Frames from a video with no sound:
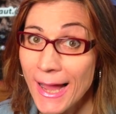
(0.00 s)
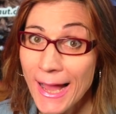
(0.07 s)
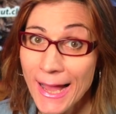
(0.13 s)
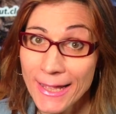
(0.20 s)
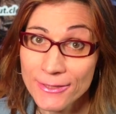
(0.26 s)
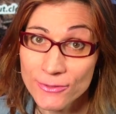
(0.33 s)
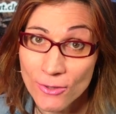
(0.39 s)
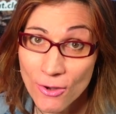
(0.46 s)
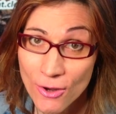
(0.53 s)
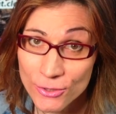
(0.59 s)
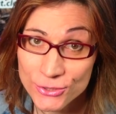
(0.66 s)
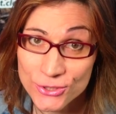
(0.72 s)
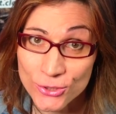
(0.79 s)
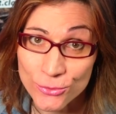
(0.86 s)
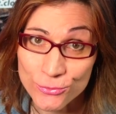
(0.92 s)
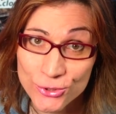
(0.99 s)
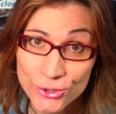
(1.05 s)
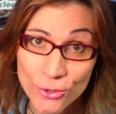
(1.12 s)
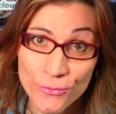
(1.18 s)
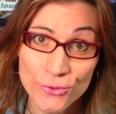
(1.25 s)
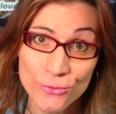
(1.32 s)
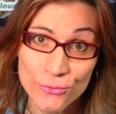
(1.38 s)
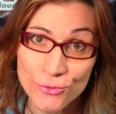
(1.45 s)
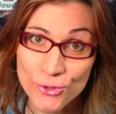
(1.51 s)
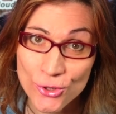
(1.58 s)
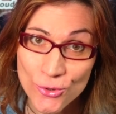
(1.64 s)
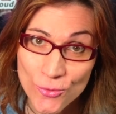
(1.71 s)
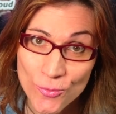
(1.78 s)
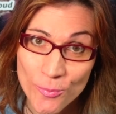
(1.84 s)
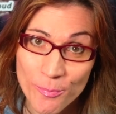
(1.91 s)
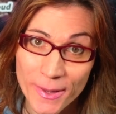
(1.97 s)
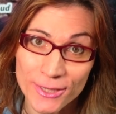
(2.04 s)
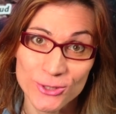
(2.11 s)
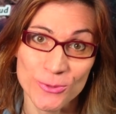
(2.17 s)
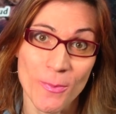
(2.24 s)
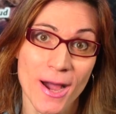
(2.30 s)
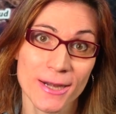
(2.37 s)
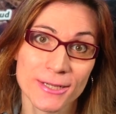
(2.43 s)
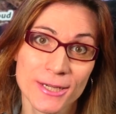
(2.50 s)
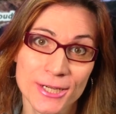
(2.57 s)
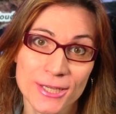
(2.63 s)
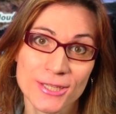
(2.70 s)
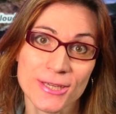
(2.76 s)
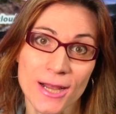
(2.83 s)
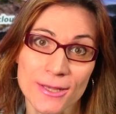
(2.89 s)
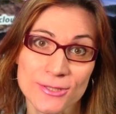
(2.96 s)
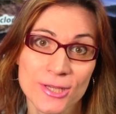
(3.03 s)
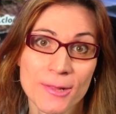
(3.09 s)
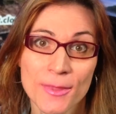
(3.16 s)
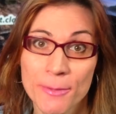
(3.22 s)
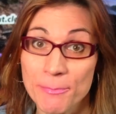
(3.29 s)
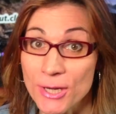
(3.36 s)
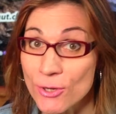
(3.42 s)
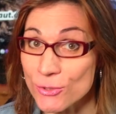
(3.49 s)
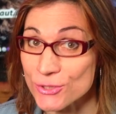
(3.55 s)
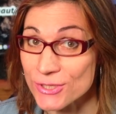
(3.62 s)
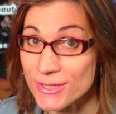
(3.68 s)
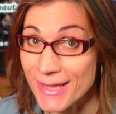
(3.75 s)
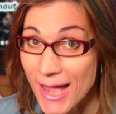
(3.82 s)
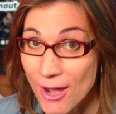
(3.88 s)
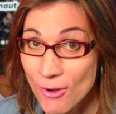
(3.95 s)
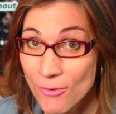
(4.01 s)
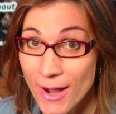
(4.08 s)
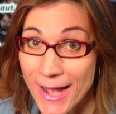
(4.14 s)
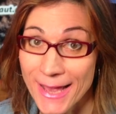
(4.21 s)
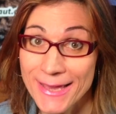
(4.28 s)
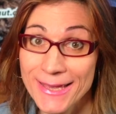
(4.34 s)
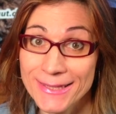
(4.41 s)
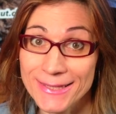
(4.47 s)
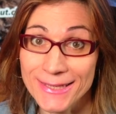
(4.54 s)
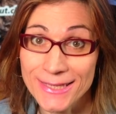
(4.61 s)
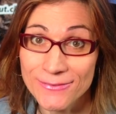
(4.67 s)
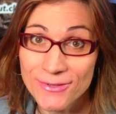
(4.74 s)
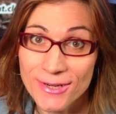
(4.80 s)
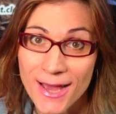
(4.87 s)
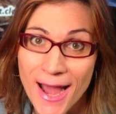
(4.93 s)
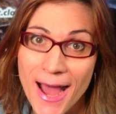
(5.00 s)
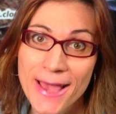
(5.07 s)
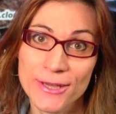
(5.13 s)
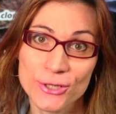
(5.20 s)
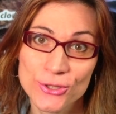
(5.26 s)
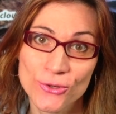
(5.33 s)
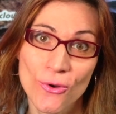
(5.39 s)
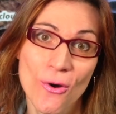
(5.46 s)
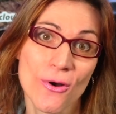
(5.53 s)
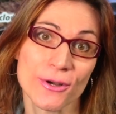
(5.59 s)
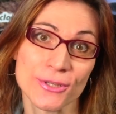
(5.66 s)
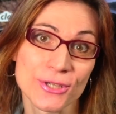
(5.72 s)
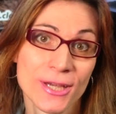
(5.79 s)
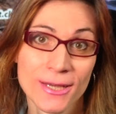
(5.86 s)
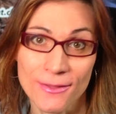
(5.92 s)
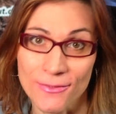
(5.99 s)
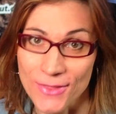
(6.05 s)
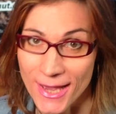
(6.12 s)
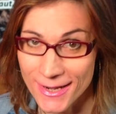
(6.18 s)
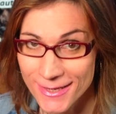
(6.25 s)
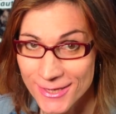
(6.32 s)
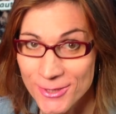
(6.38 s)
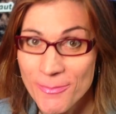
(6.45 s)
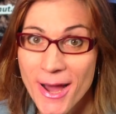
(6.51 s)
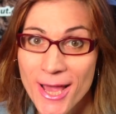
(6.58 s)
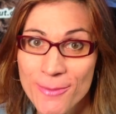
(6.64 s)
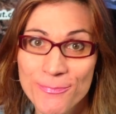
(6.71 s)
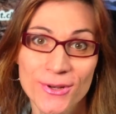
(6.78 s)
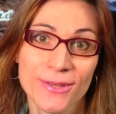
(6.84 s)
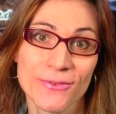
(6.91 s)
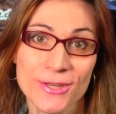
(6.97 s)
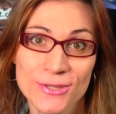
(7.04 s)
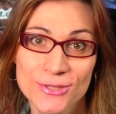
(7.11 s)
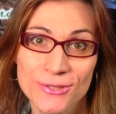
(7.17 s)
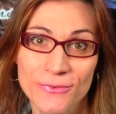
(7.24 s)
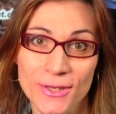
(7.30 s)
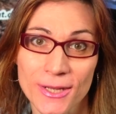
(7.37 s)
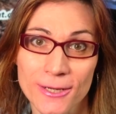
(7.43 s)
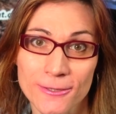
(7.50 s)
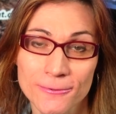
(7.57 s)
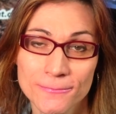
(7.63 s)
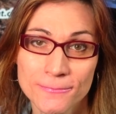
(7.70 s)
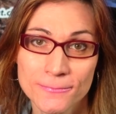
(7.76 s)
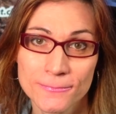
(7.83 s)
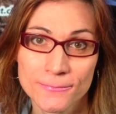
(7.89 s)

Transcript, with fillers: And also show you new benchmark results, because now I get even higher scores than in my previous video.